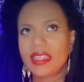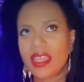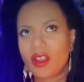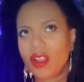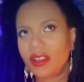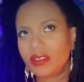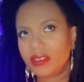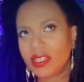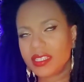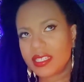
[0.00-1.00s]
that aren't
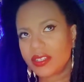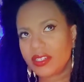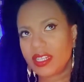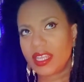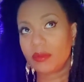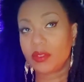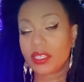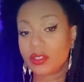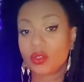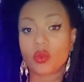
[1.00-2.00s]
necessarily labeled
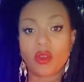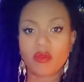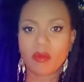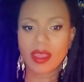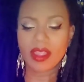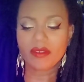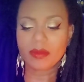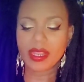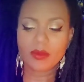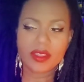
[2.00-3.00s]
as normal by everybody,